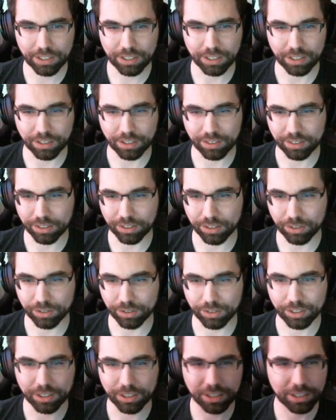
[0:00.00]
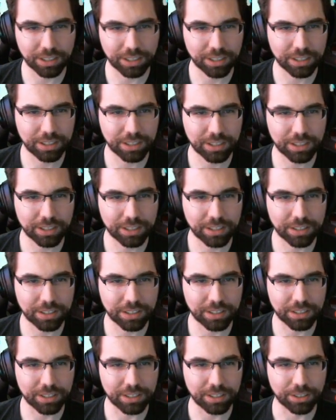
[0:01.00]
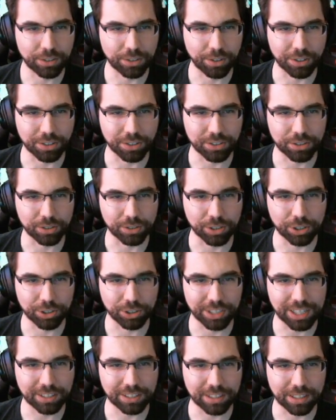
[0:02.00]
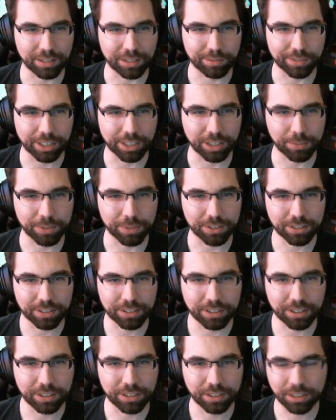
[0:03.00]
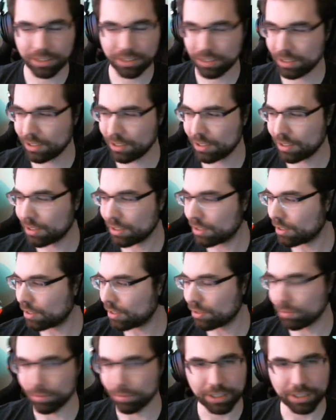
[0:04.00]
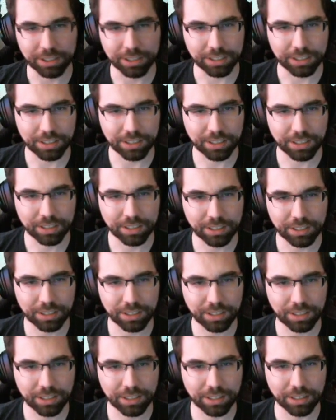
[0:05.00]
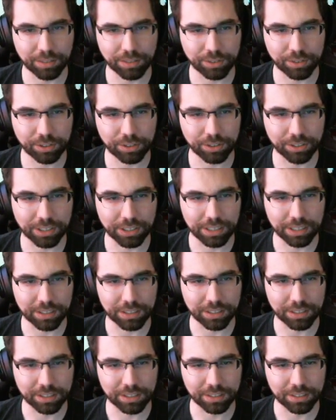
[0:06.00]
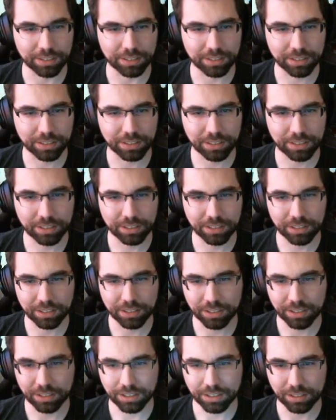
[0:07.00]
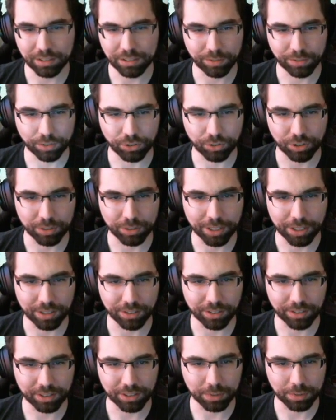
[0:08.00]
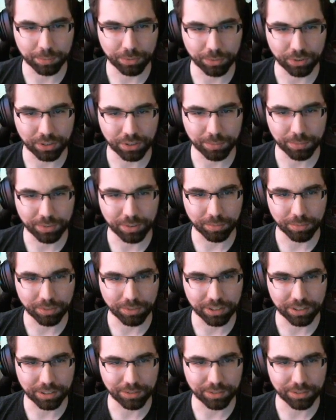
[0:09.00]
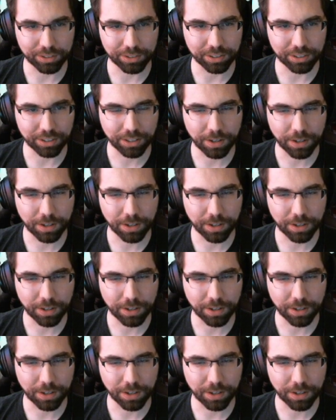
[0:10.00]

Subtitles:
And so, in order to create that environment, we have created infantry models. Let me pull up some stuff here.